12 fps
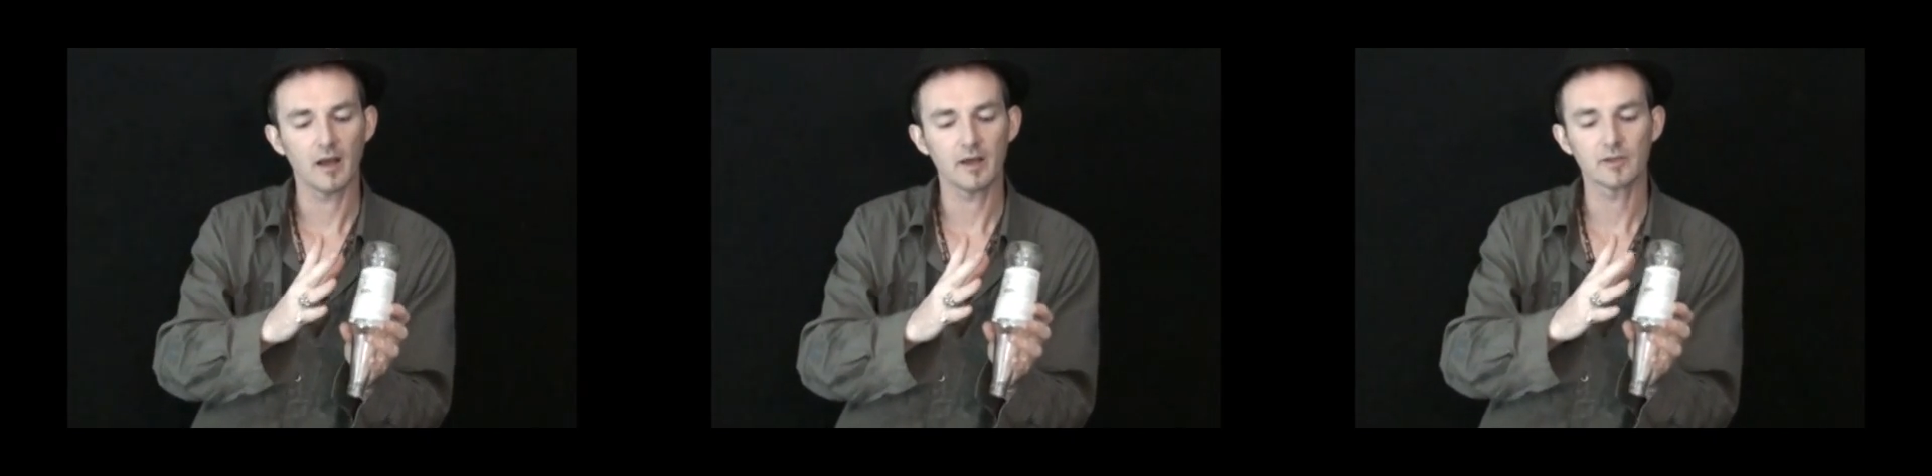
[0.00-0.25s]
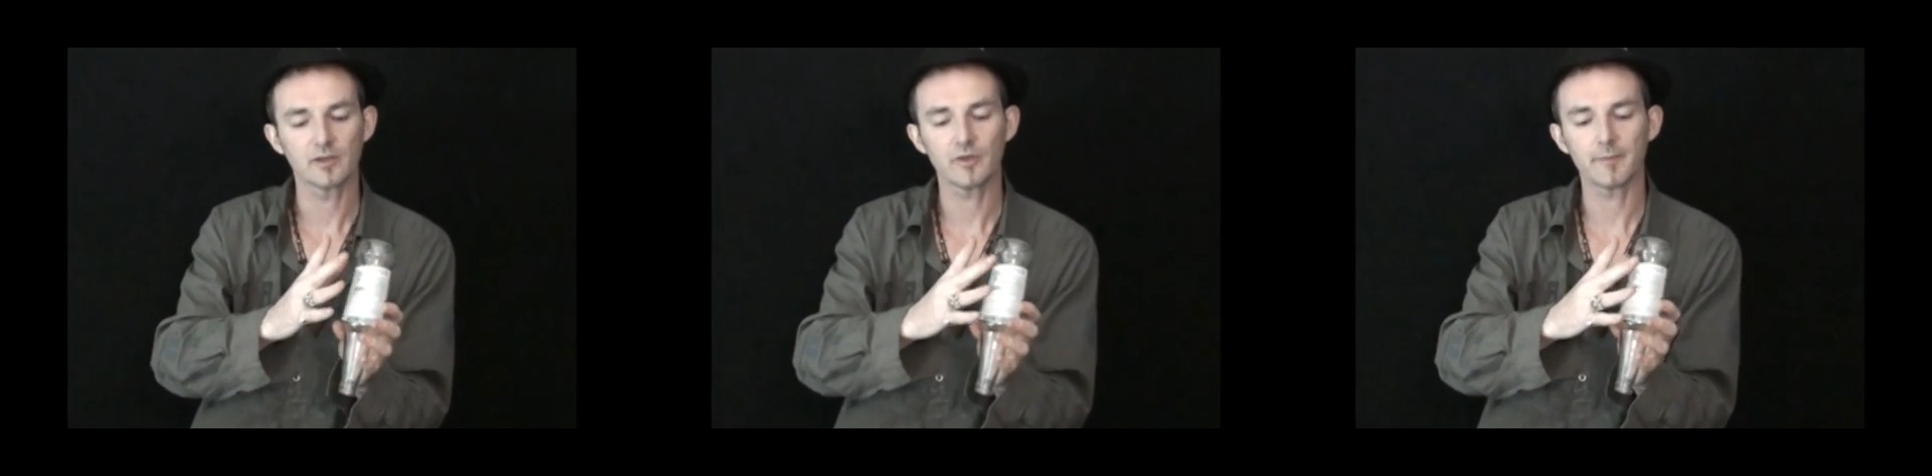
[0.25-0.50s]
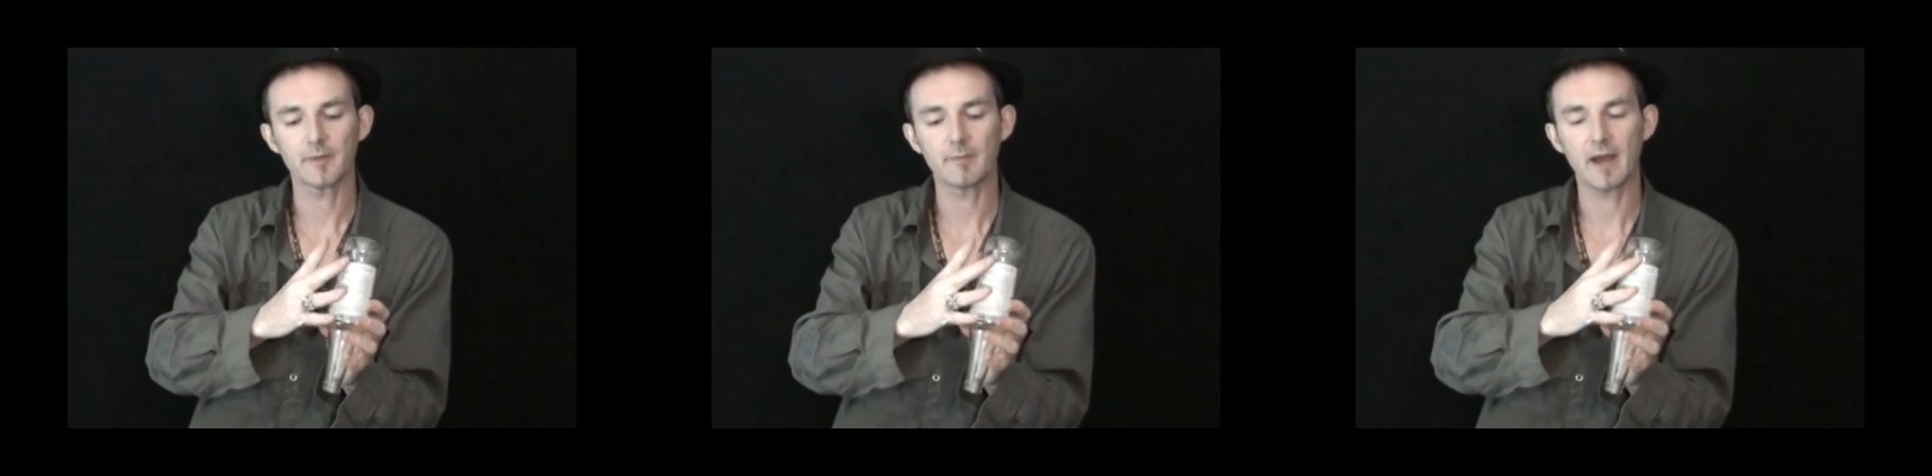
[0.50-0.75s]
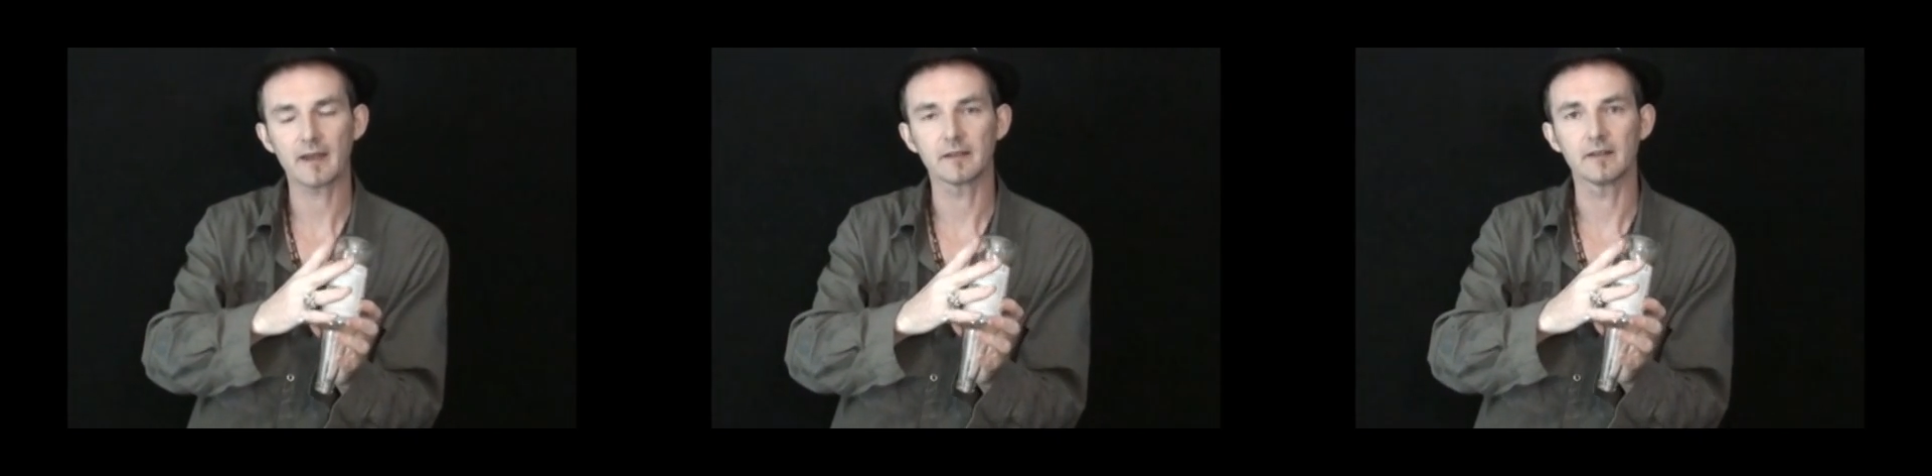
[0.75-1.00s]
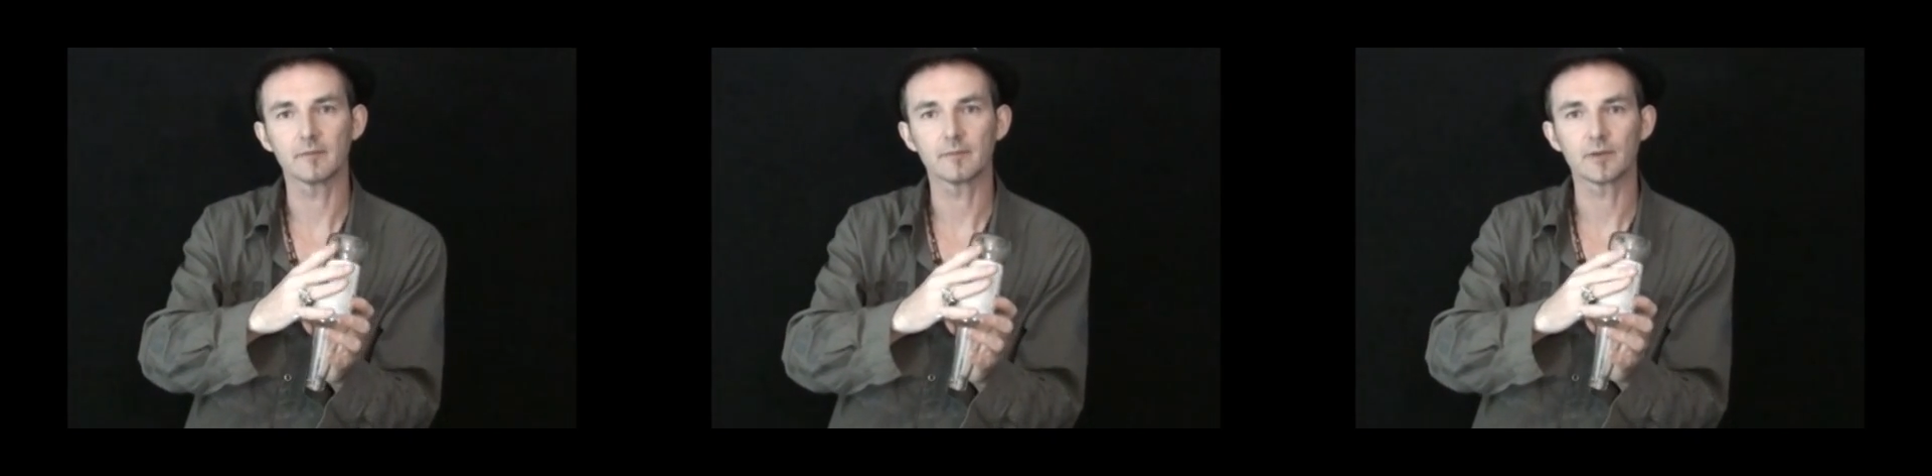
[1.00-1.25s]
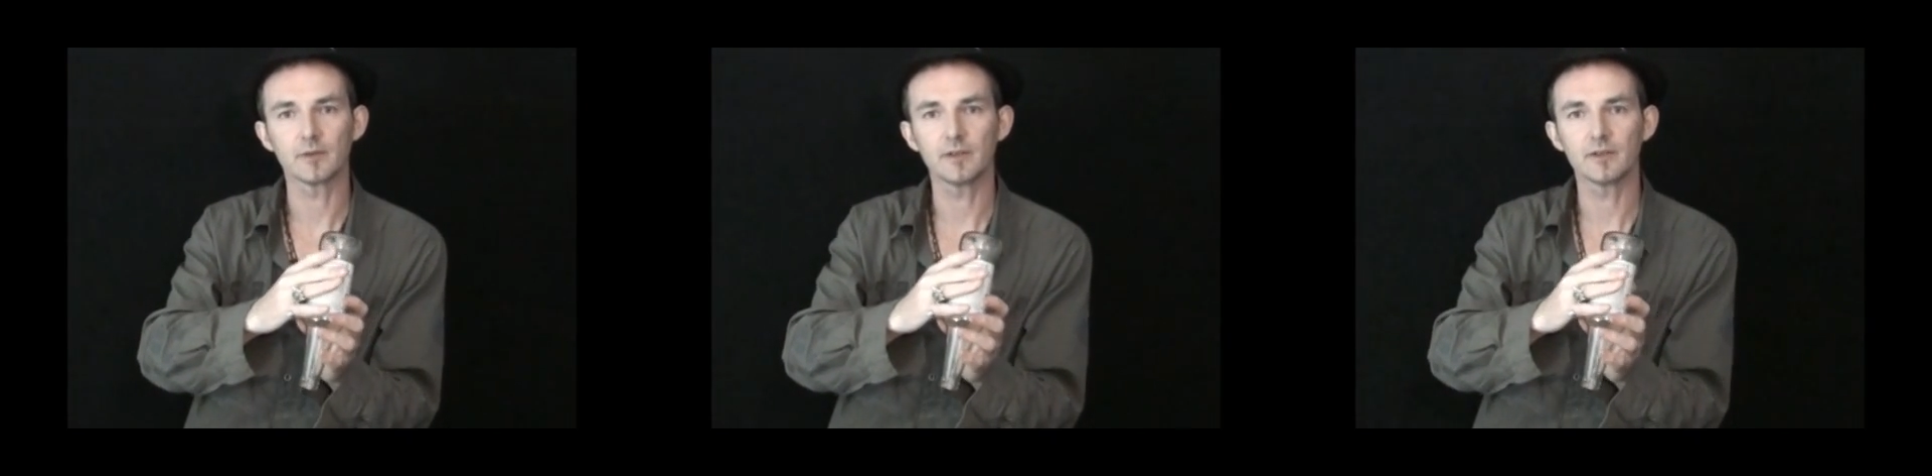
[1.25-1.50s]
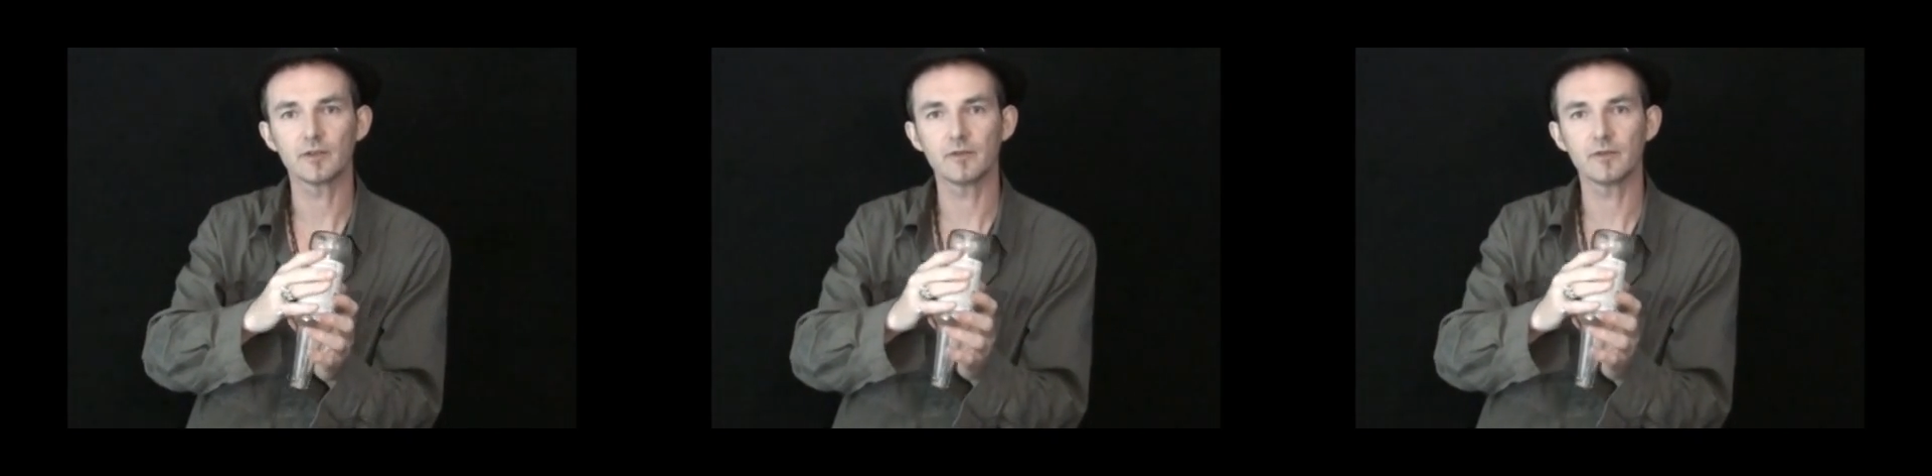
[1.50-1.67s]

and you grip the magnet between your